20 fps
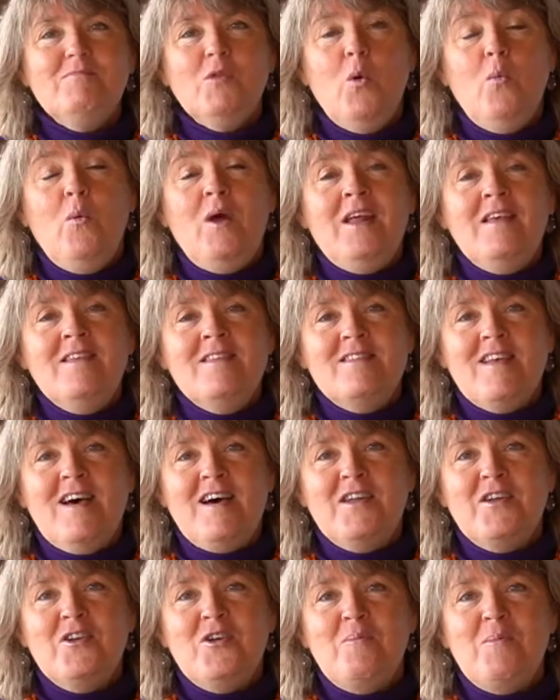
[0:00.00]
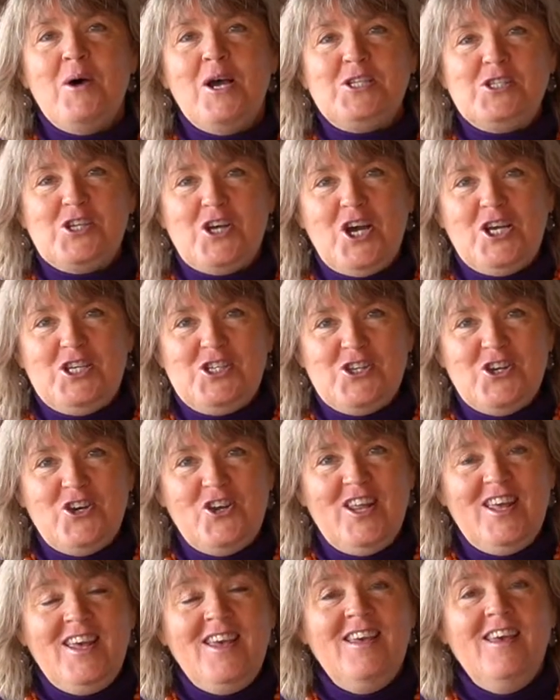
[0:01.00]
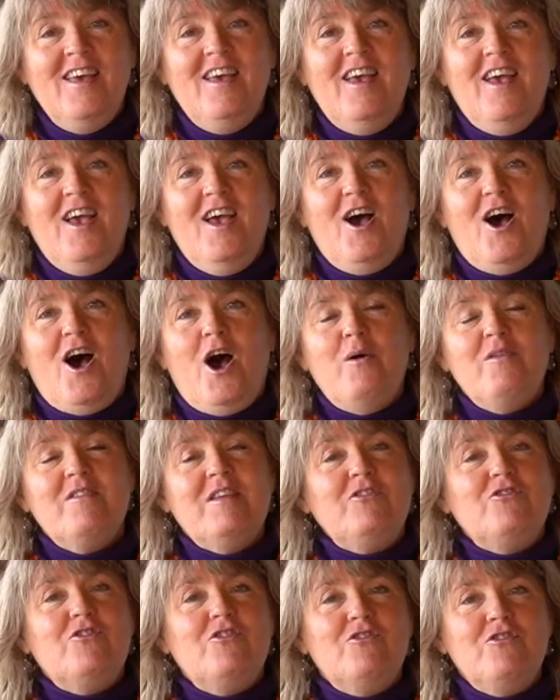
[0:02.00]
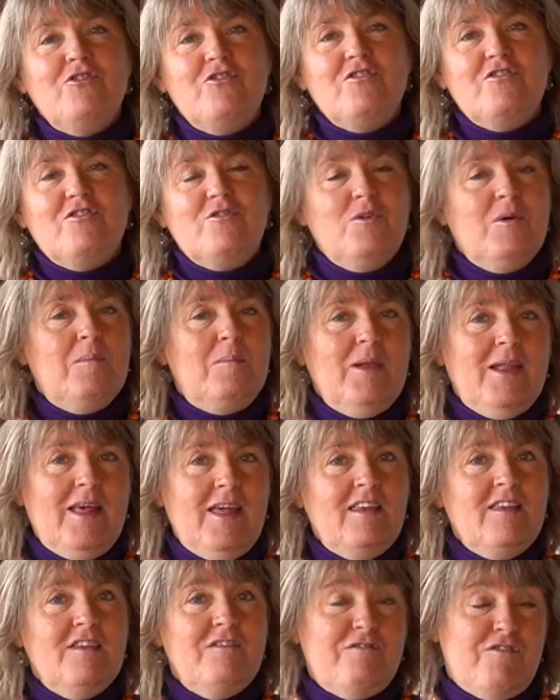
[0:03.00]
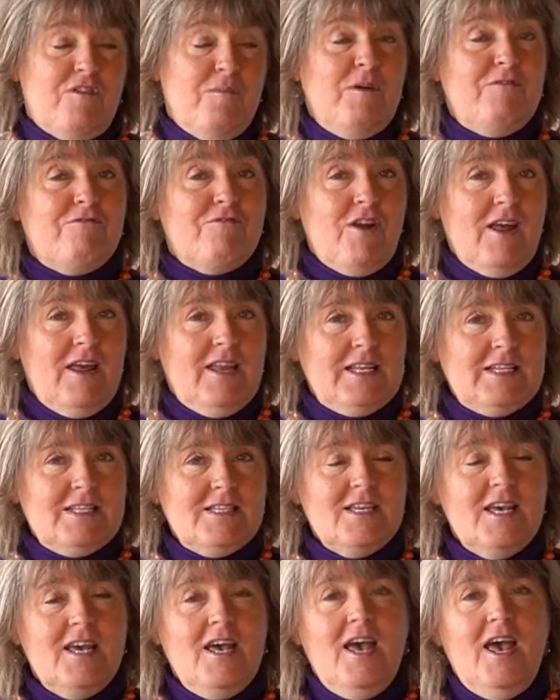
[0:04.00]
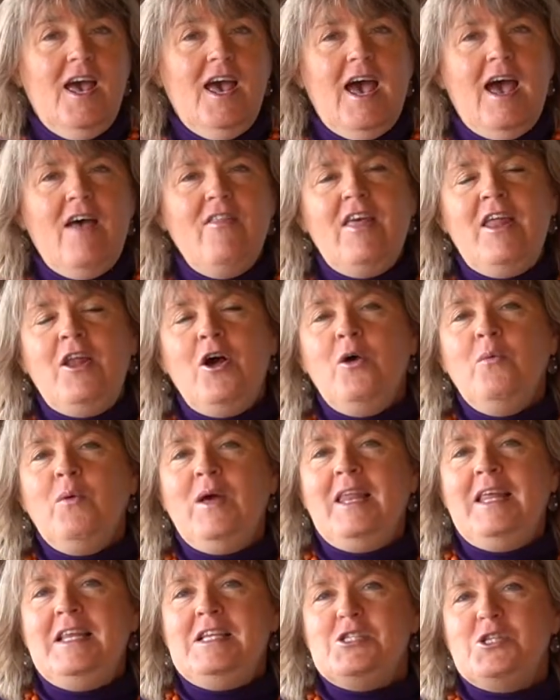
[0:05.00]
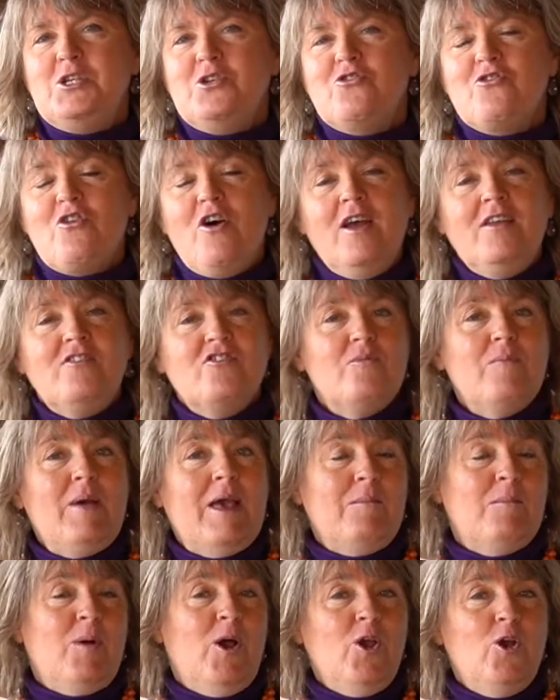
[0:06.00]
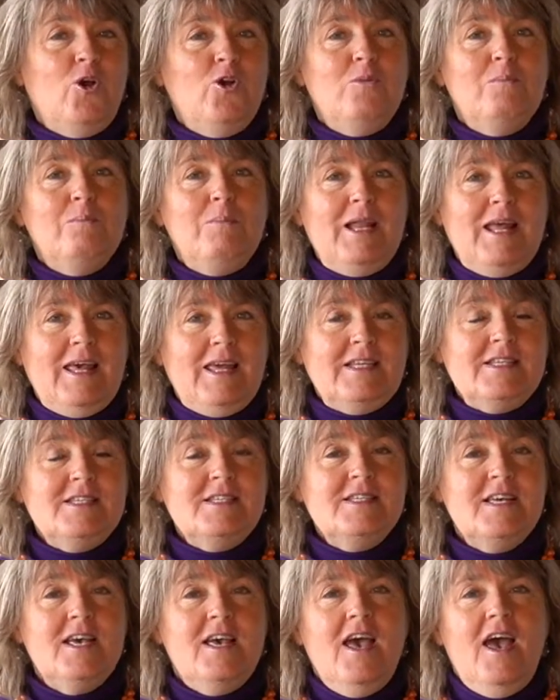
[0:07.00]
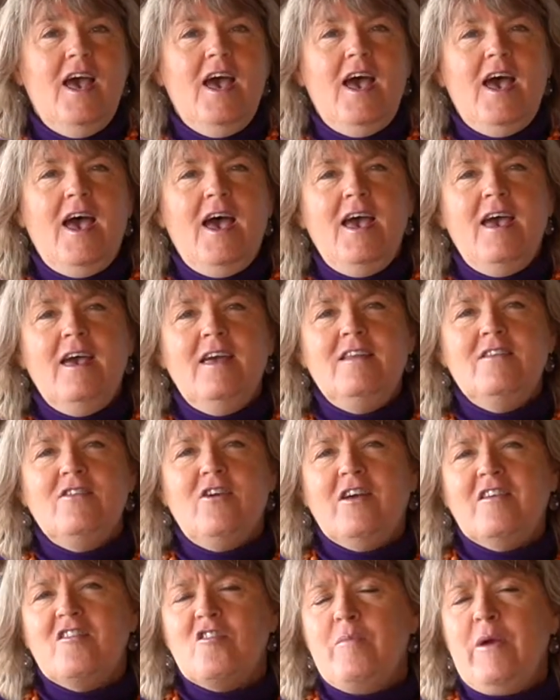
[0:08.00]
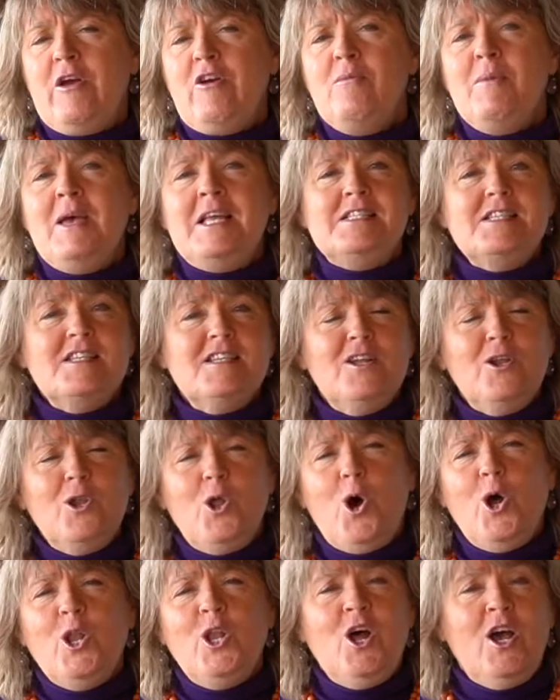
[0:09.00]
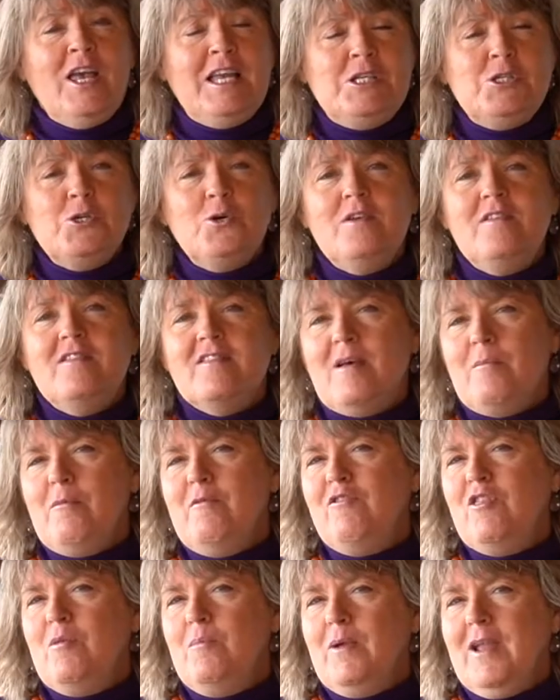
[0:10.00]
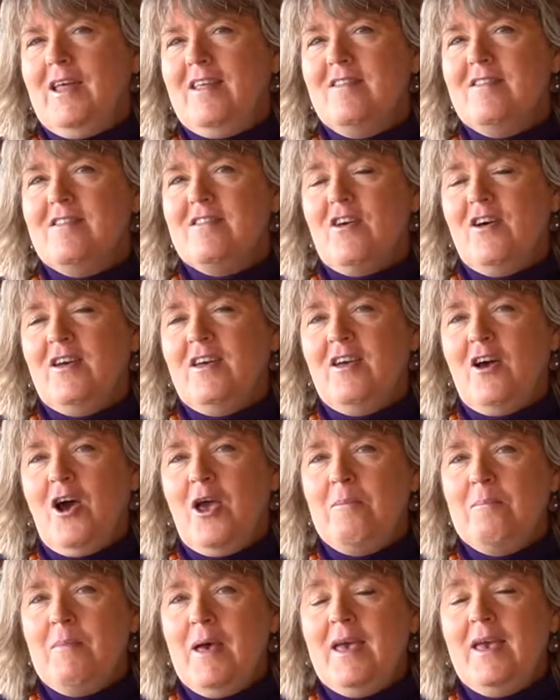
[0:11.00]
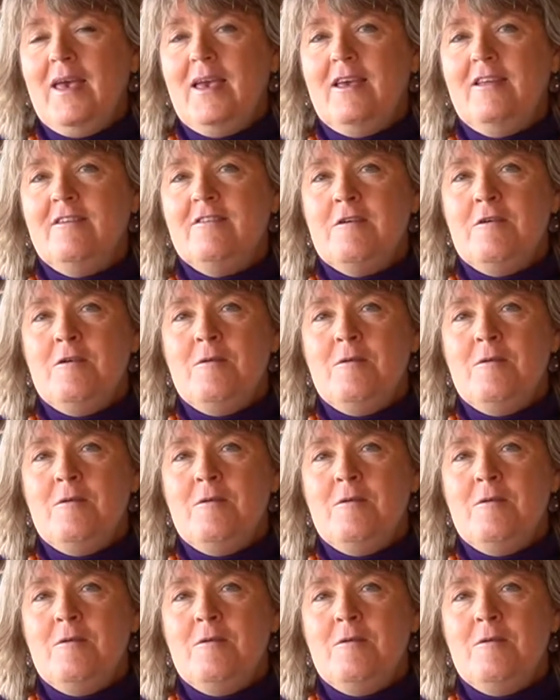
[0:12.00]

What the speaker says: When I started on my chai journey, I was introduced to a blend from a friend, and then I went into trying to make my own blend, and I experimented a lot and I enjoyed some of the blends I made.